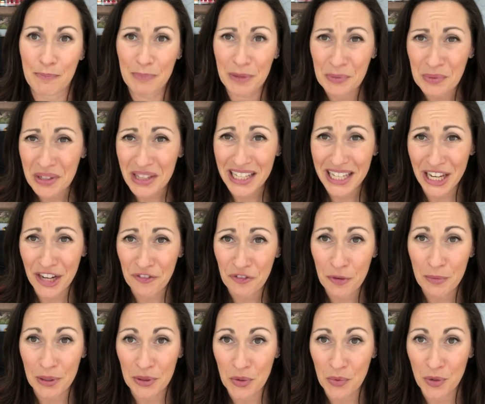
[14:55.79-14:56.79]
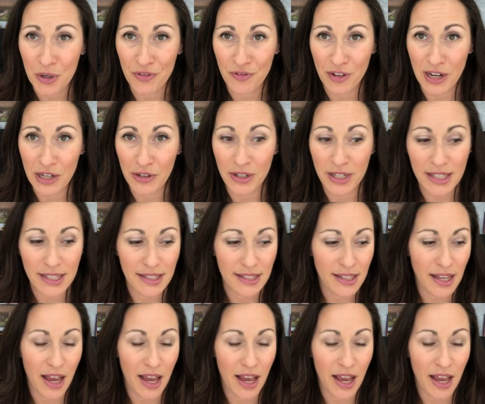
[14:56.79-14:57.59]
be really careful about the word fragrance.